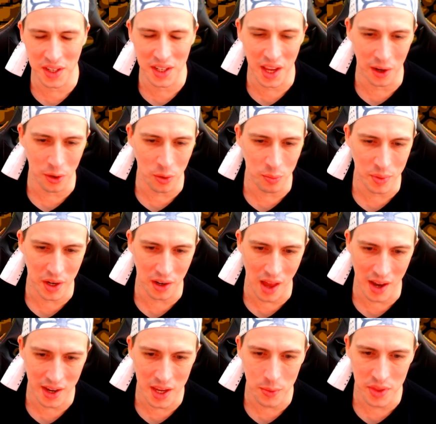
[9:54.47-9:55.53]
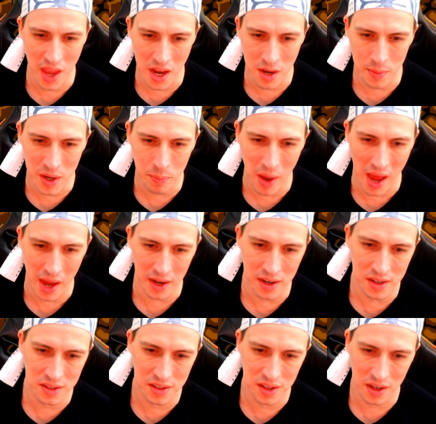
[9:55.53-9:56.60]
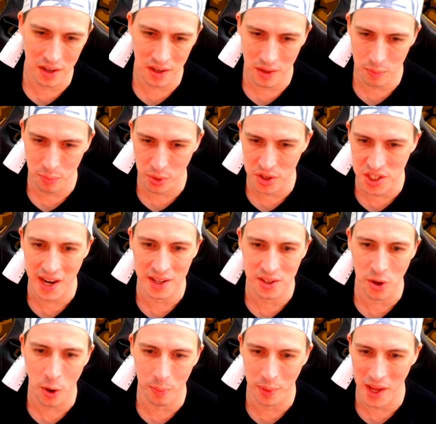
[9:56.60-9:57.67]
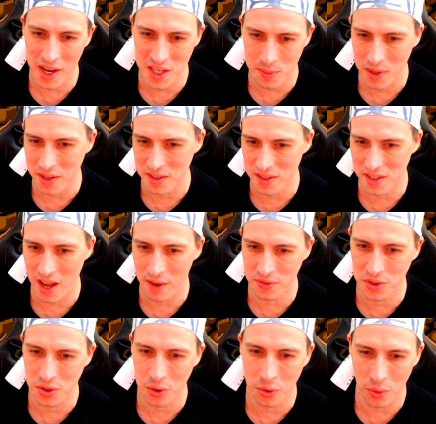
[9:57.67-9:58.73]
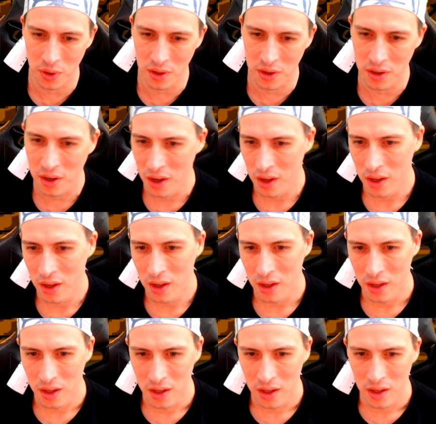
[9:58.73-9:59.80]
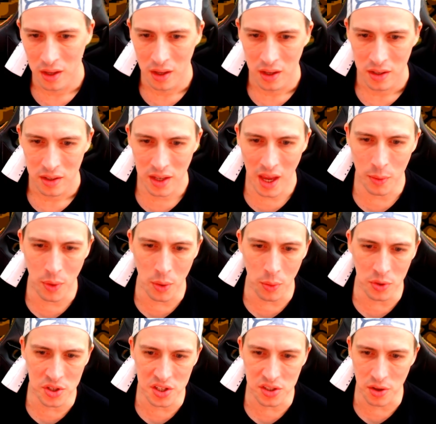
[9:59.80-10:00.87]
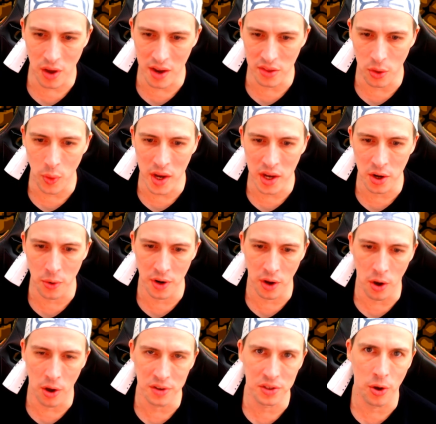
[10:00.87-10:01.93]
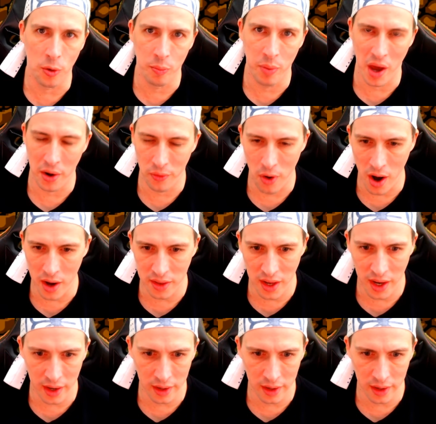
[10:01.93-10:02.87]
a little bit lucky with enemy patterns and projectile placement and stuff too, and yeah, we were just like the wiener in a hot dog bun right there.